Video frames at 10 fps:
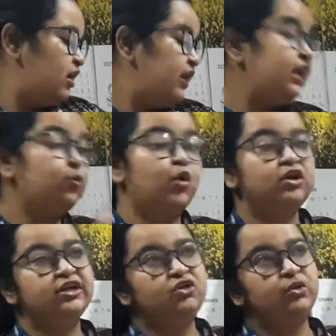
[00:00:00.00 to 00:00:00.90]
he
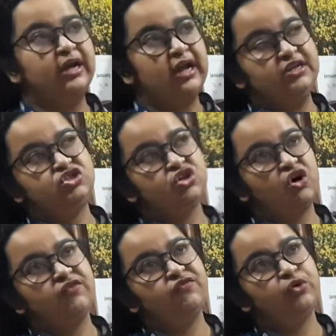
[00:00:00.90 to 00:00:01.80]
wanted to
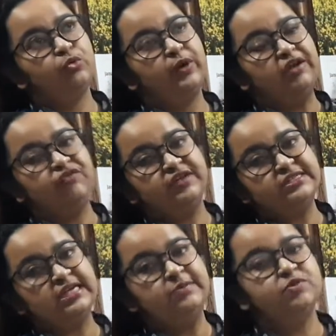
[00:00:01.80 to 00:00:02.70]
ensure few welfare
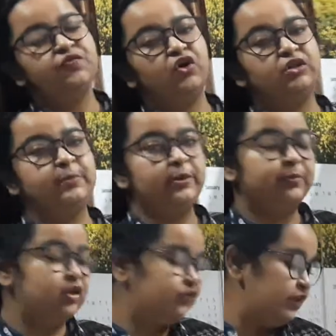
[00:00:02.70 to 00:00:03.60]
schemes for the
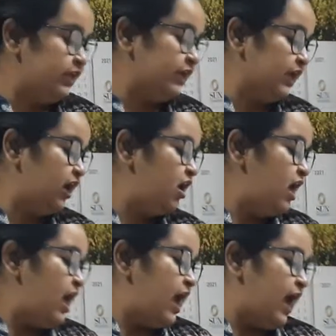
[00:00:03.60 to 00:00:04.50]
people of India,
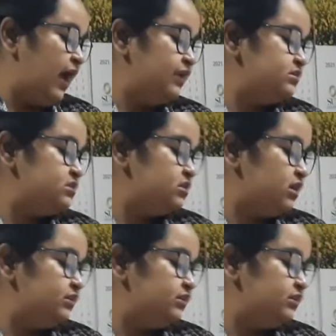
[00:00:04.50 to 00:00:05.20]
and